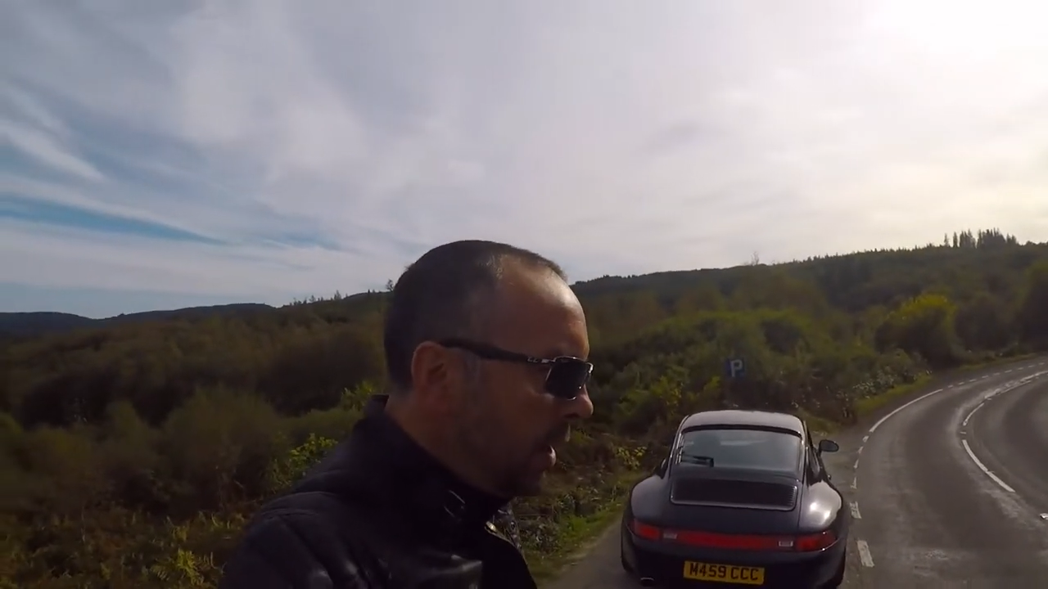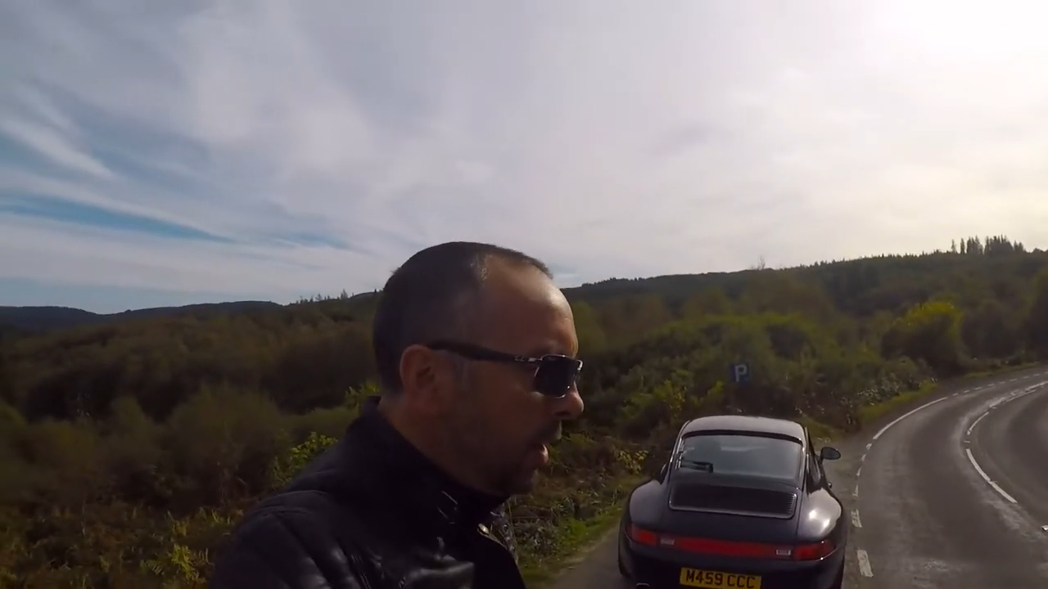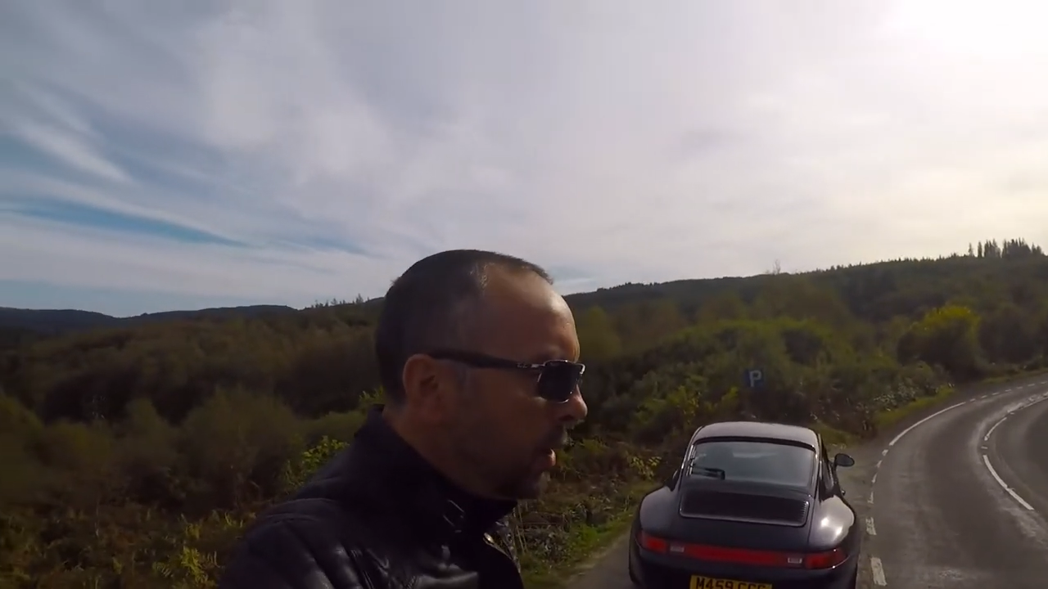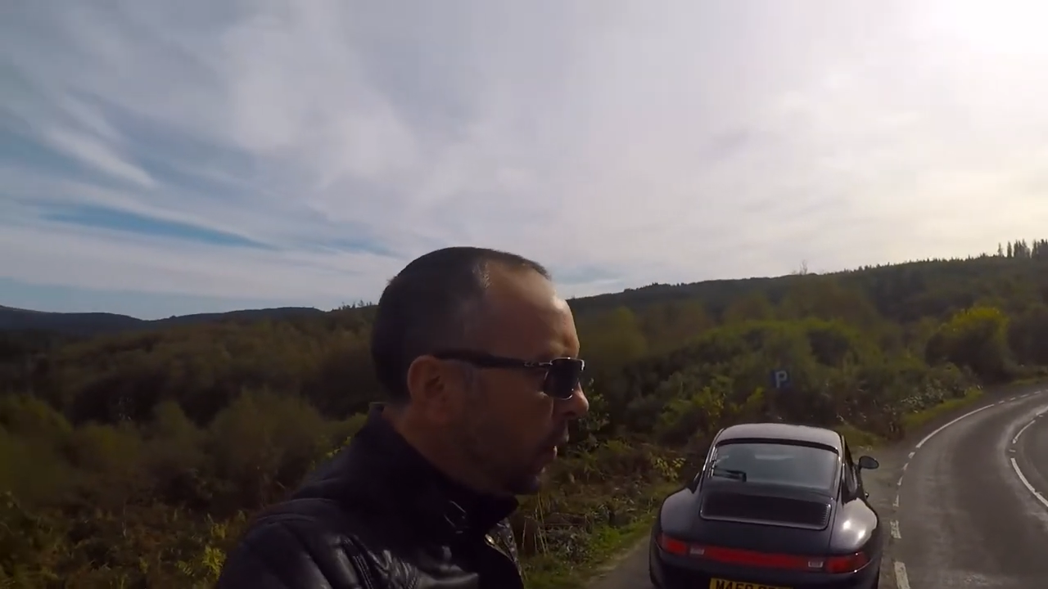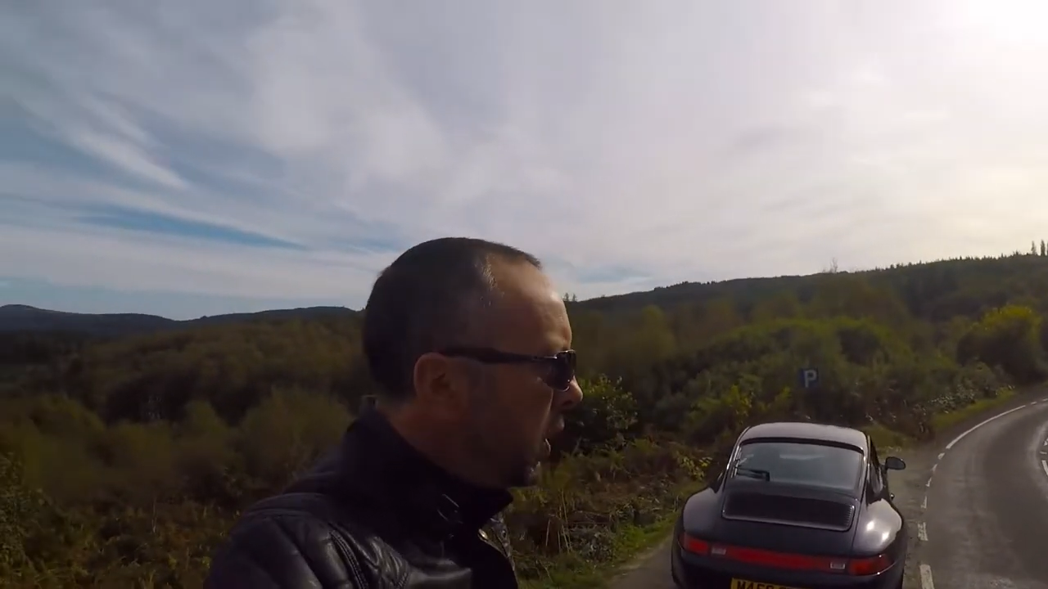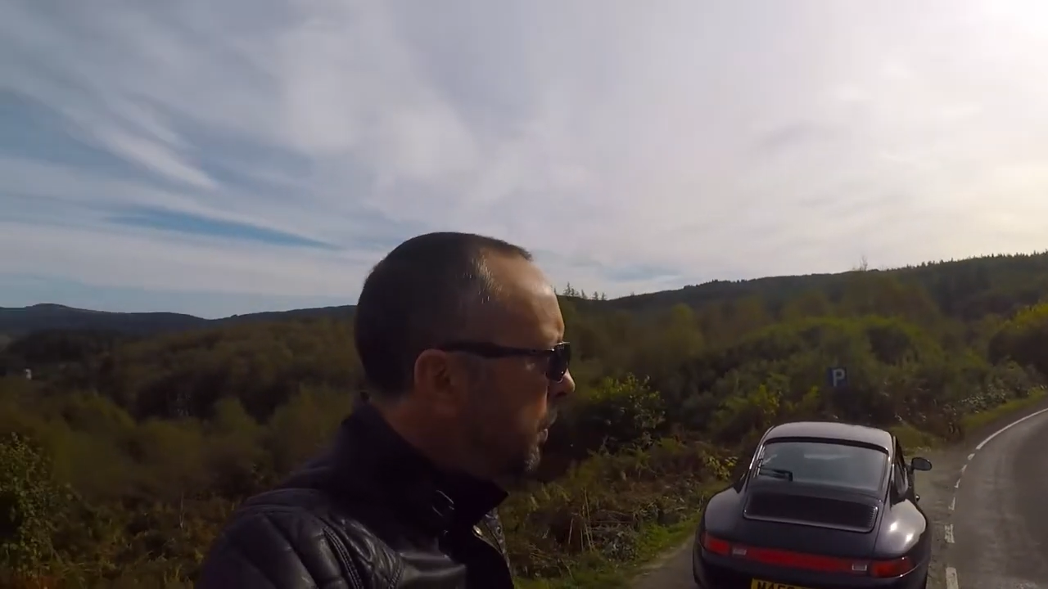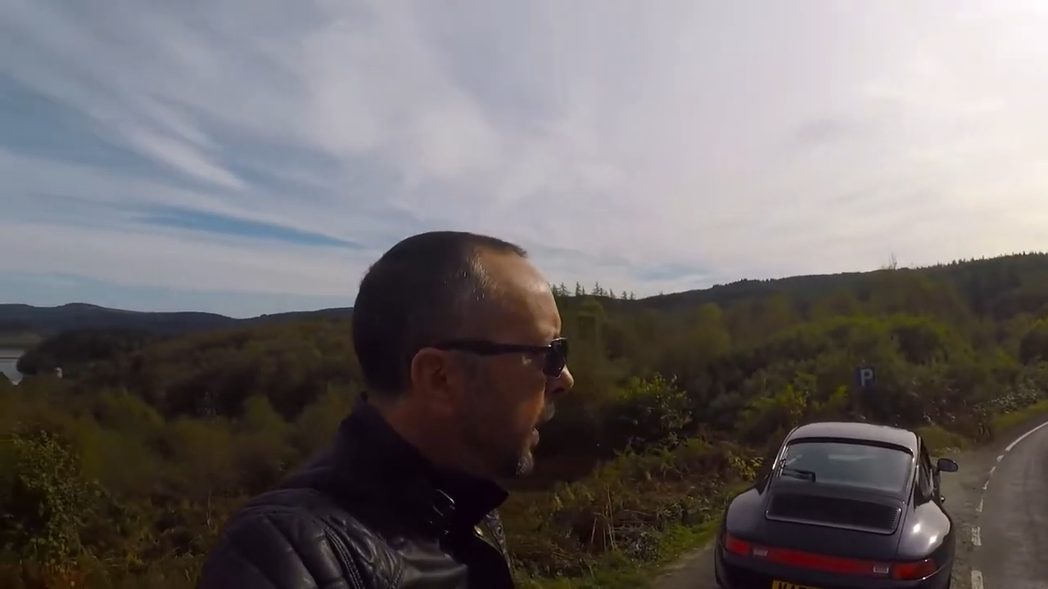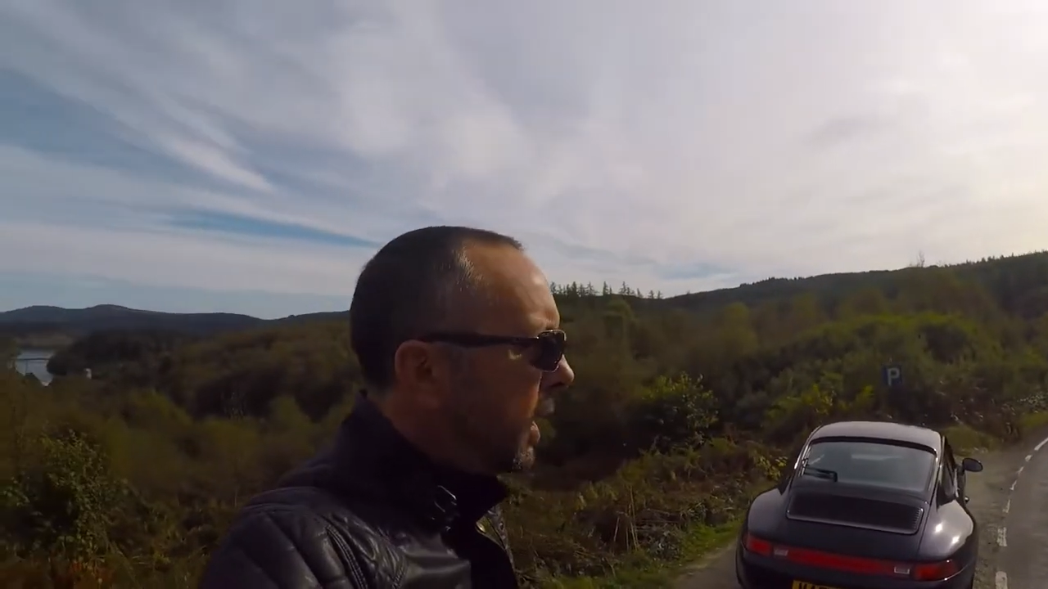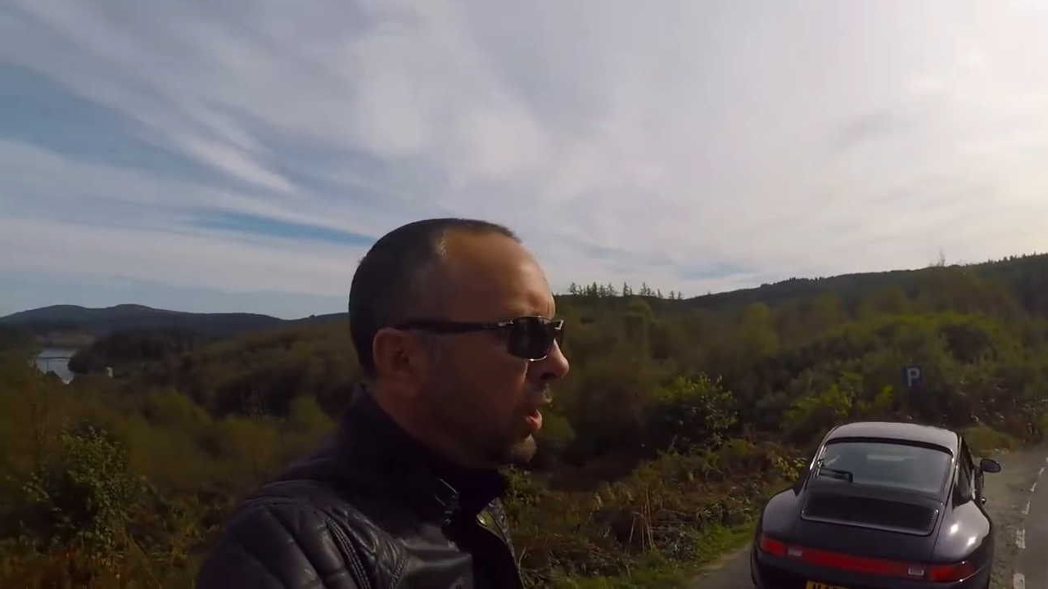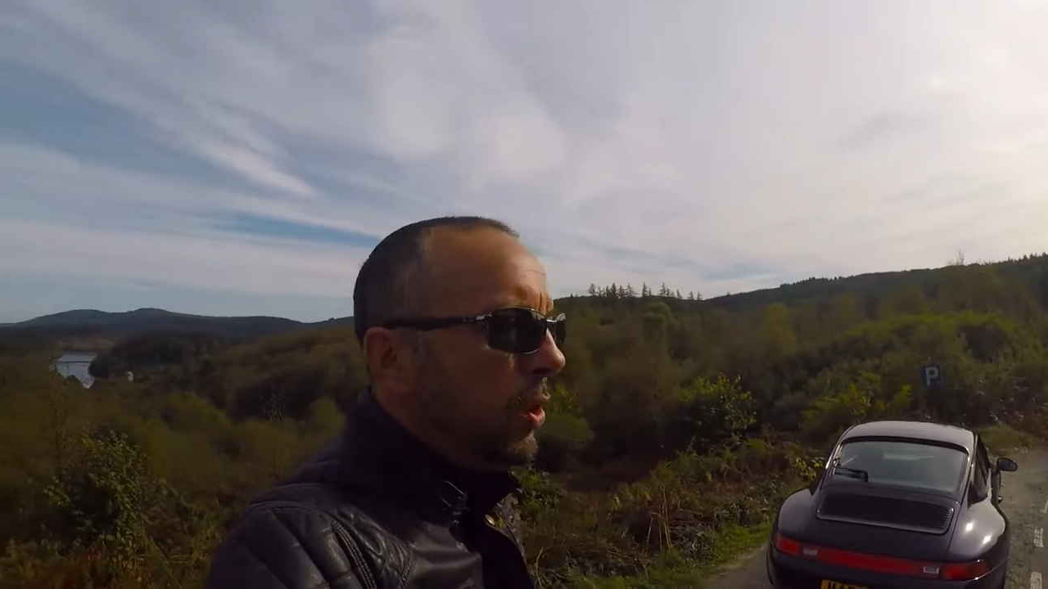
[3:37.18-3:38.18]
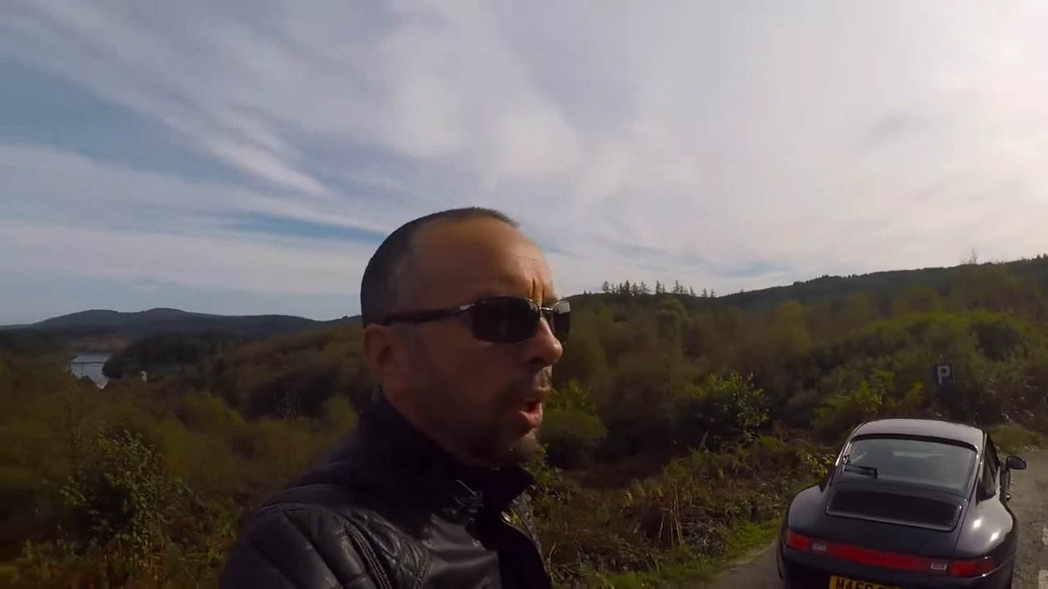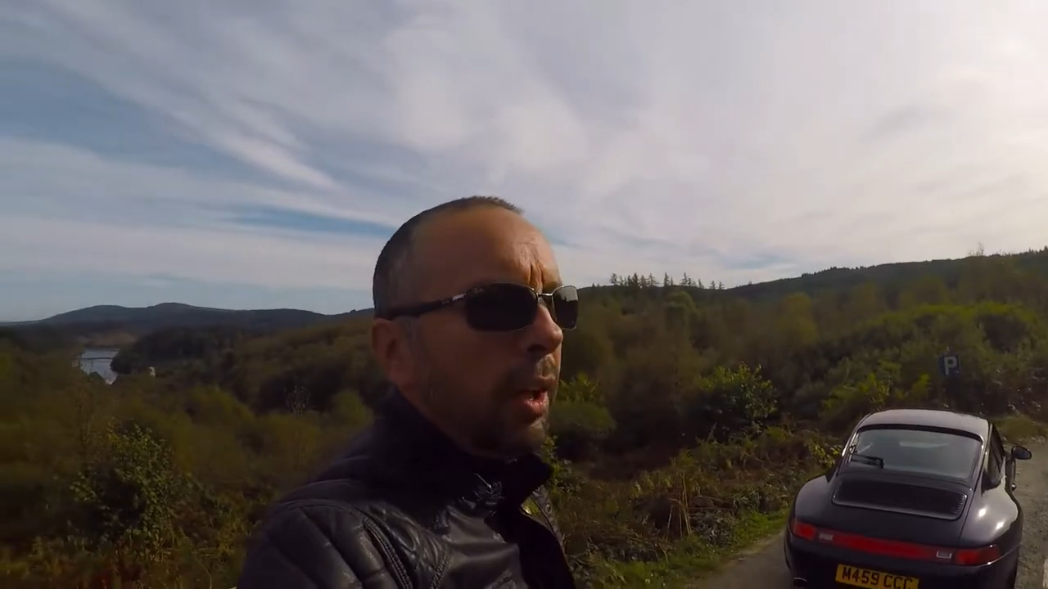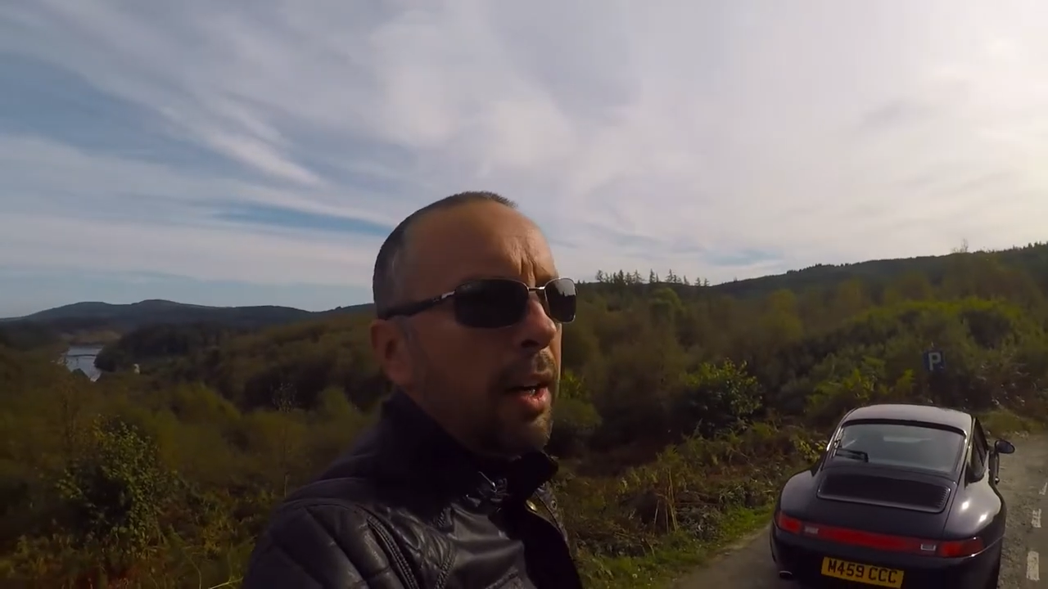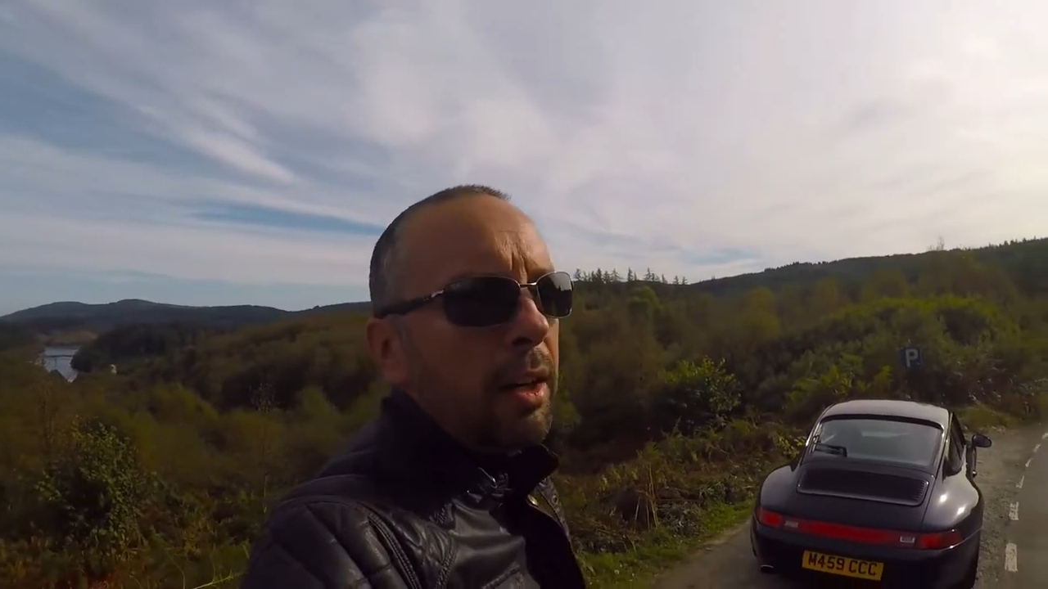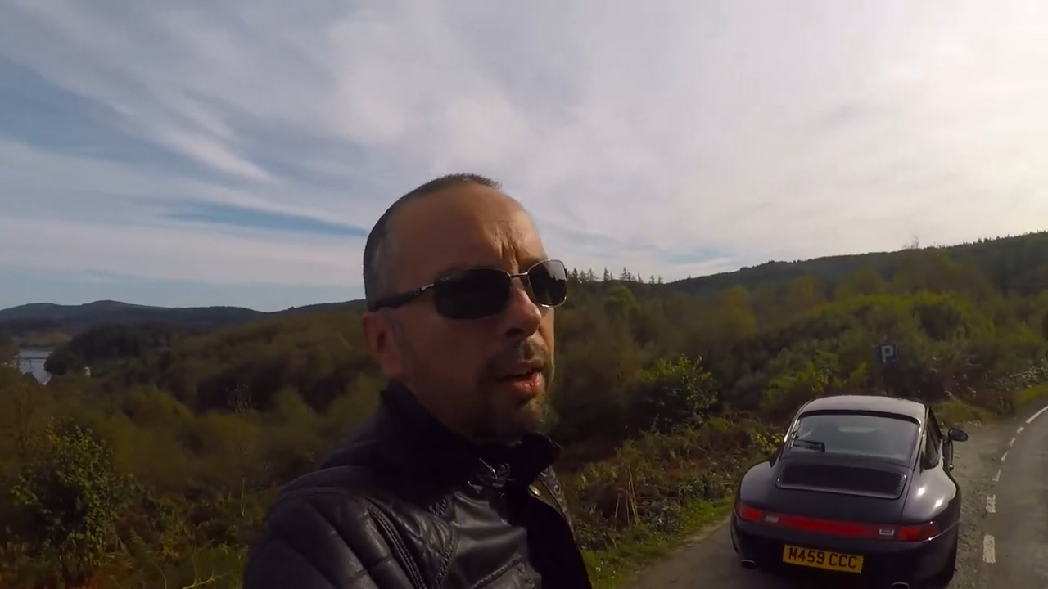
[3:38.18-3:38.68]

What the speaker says: You know, if you buy a new car,